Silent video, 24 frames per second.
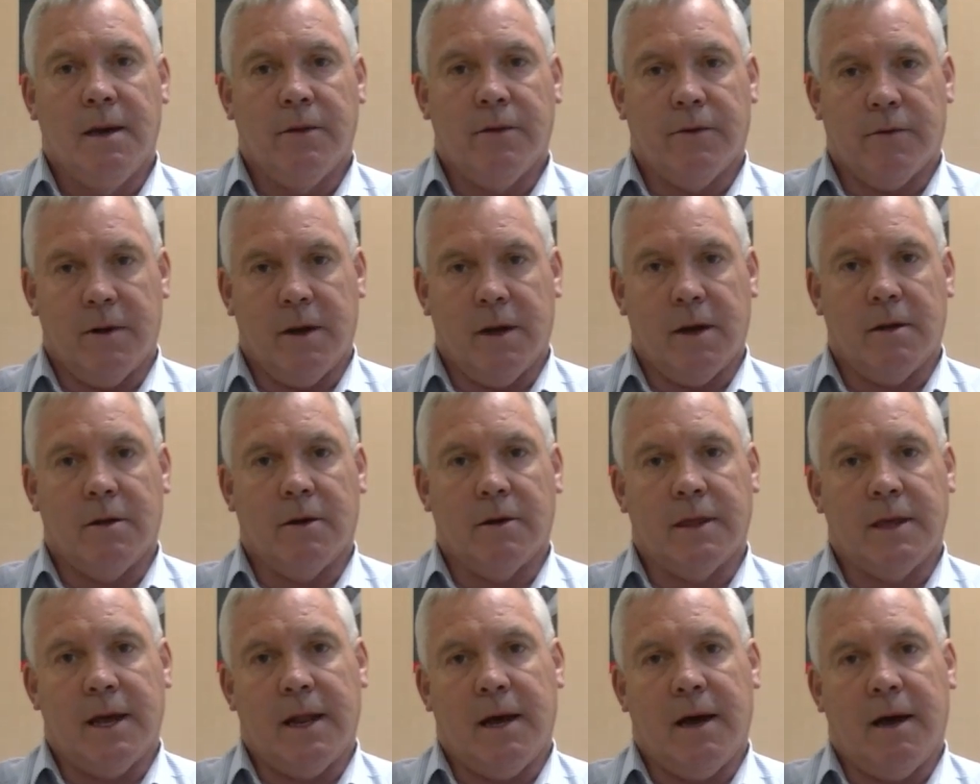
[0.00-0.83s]
3
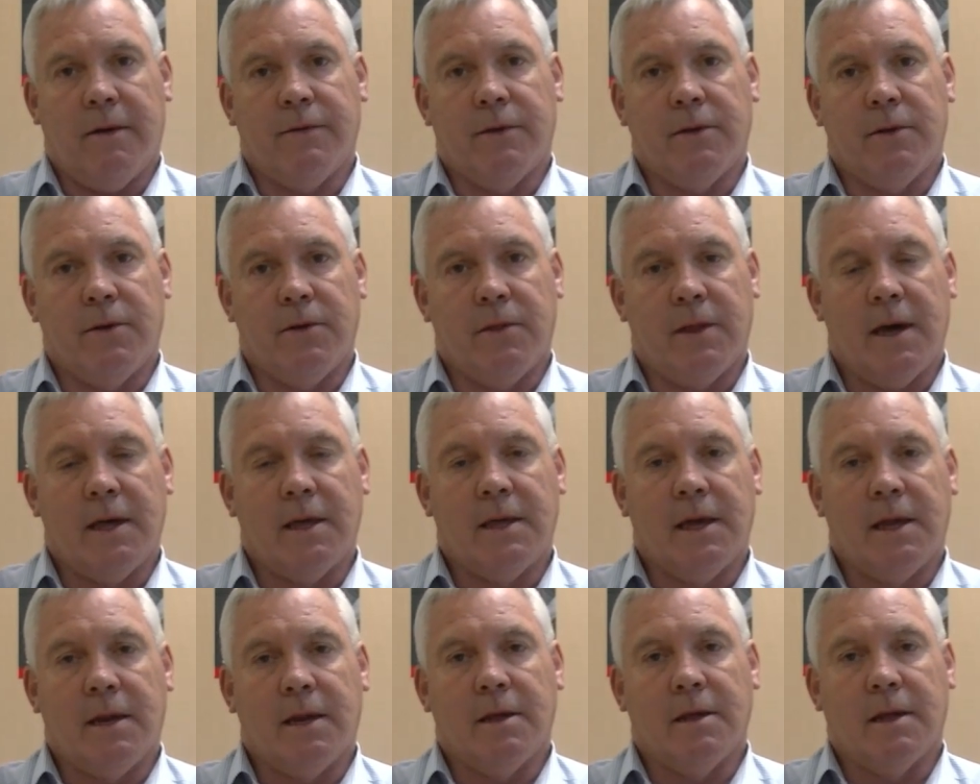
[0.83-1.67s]
o'clock that afternoon they
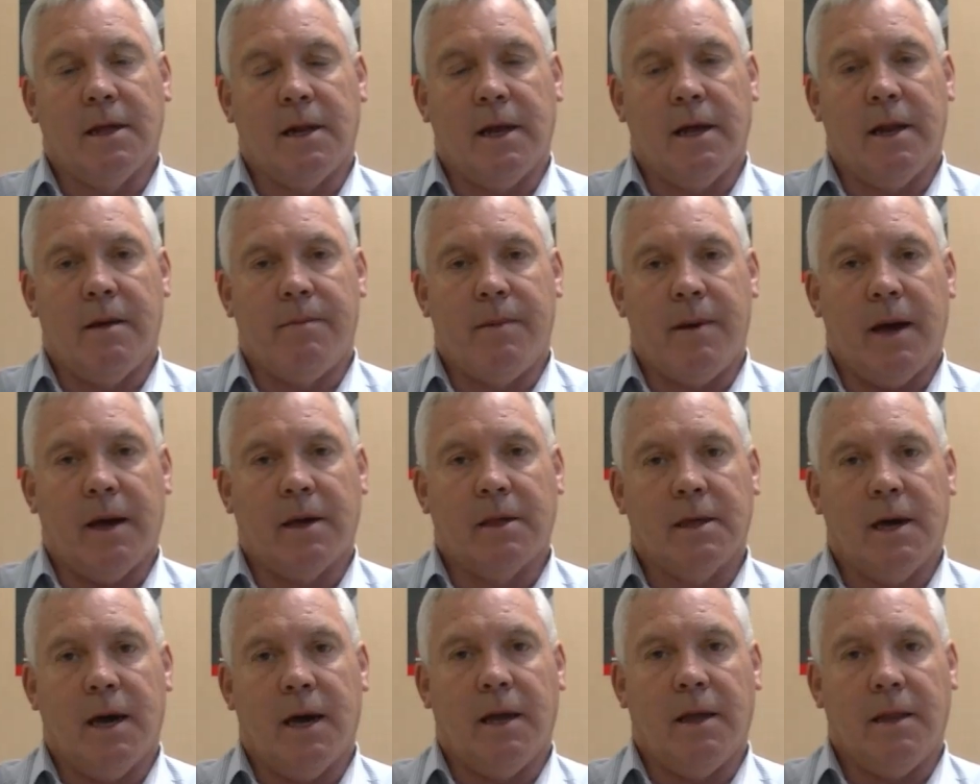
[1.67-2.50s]
sent us a letter back
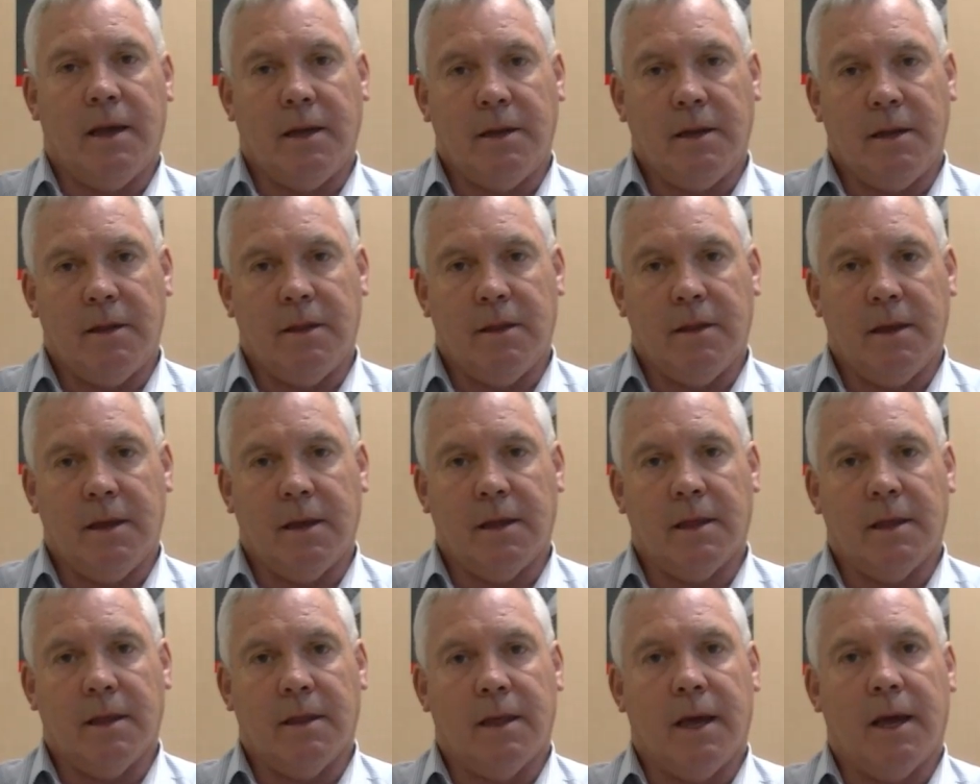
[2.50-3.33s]
saying they didn't
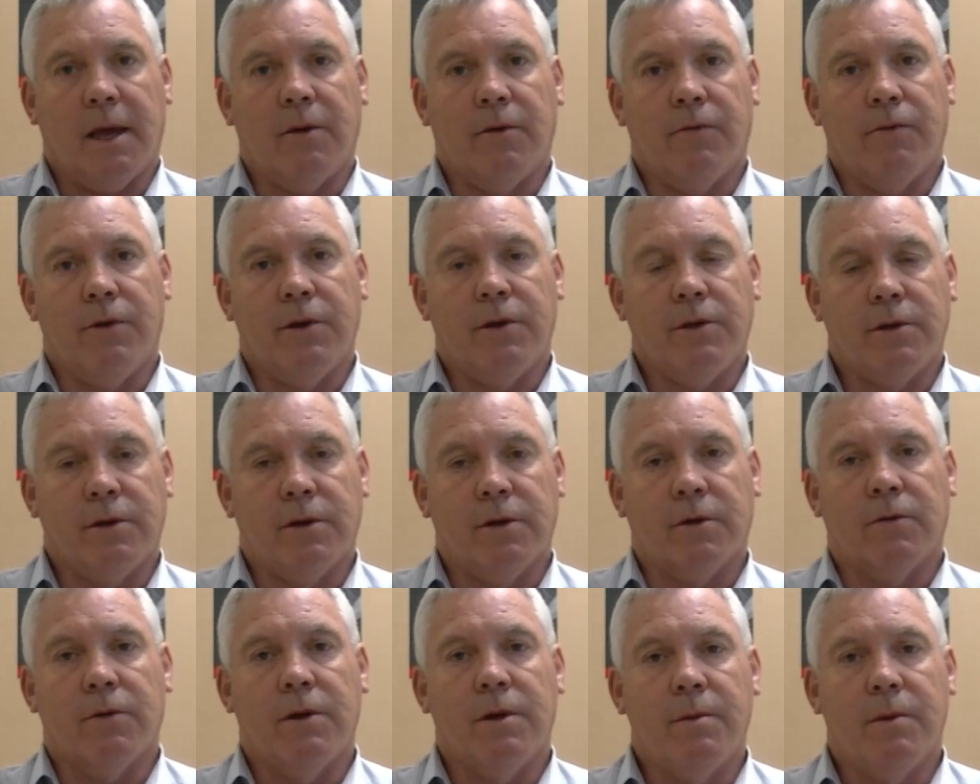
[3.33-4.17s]
think that they could reach an
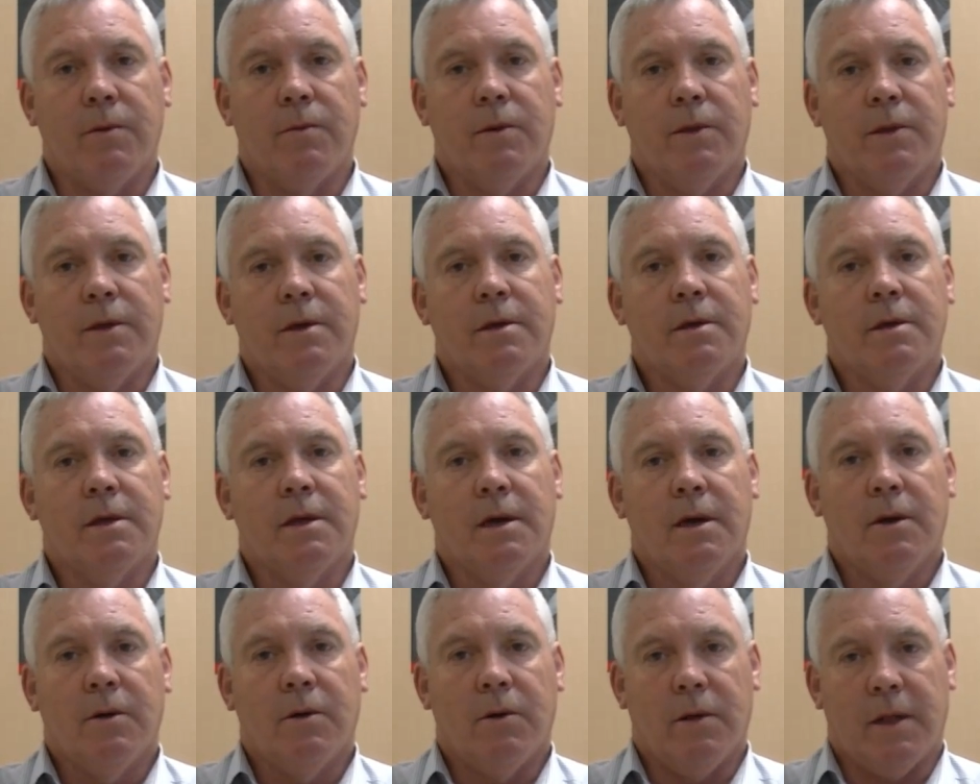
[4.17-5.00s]
agreement with
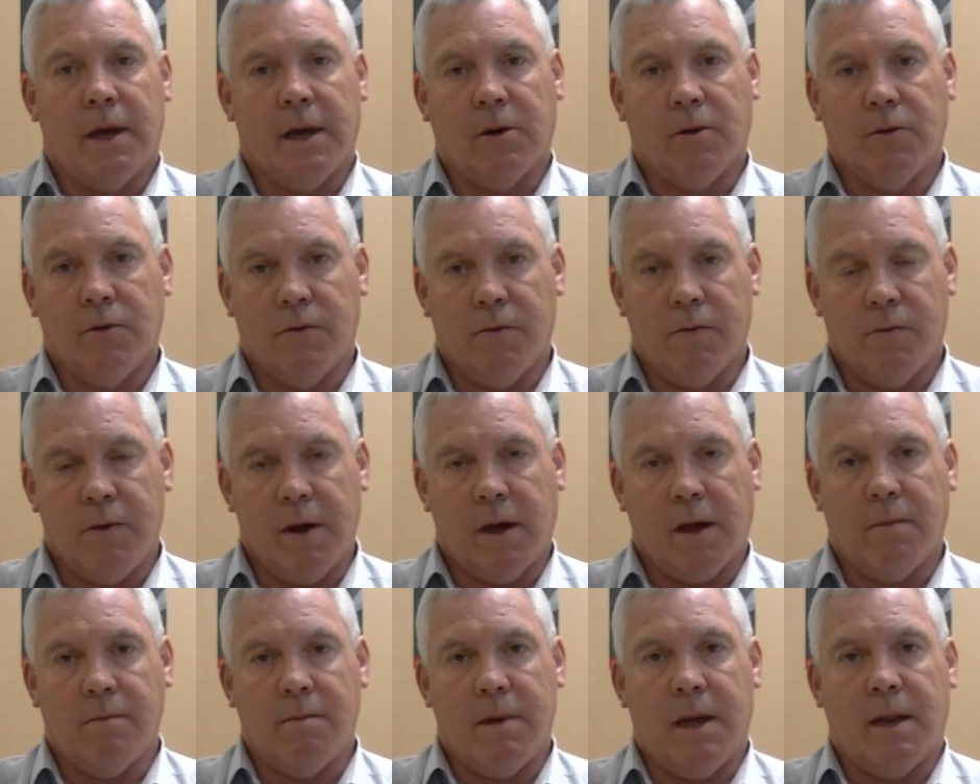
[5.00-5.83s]
us, or they couldn't
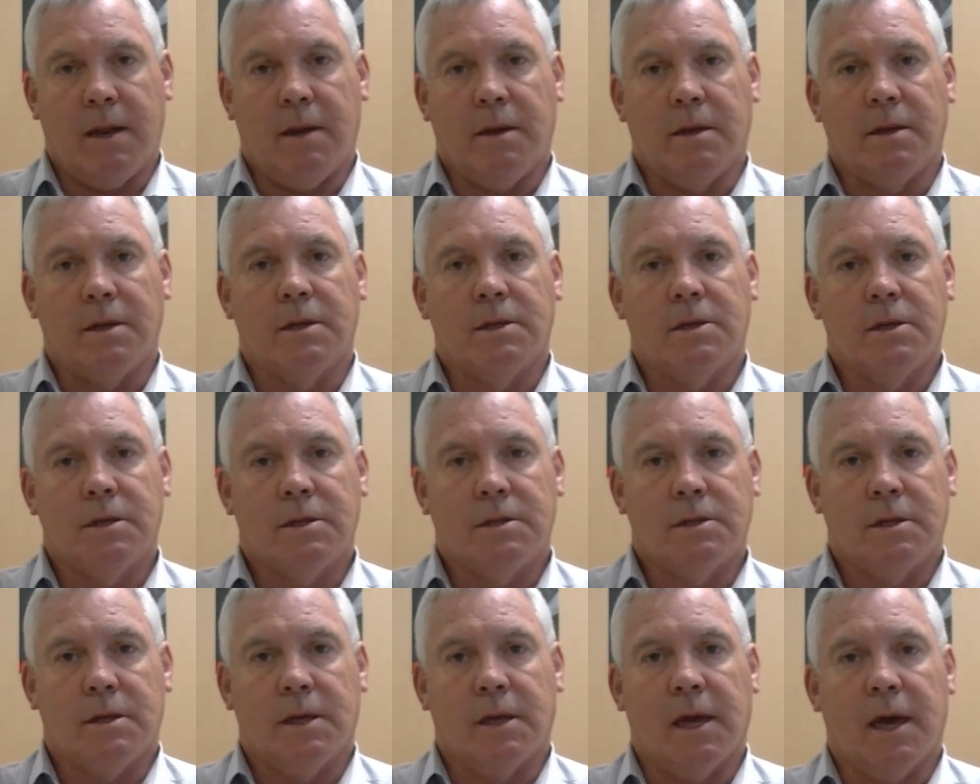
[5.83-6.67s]
recommend it
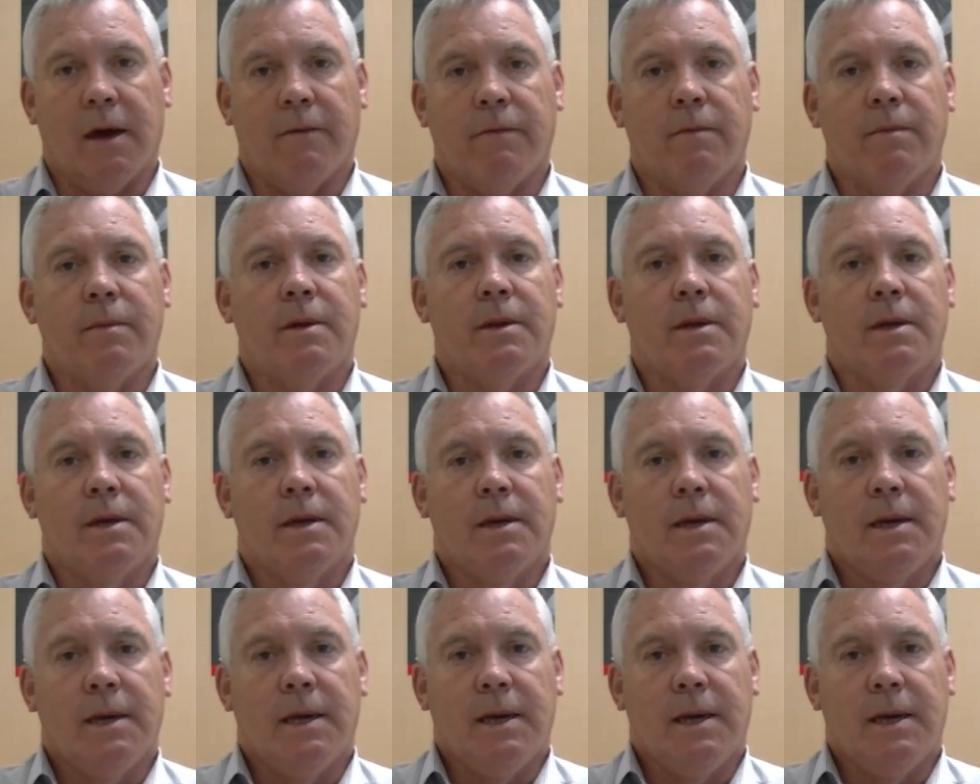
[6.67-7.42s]
to the government.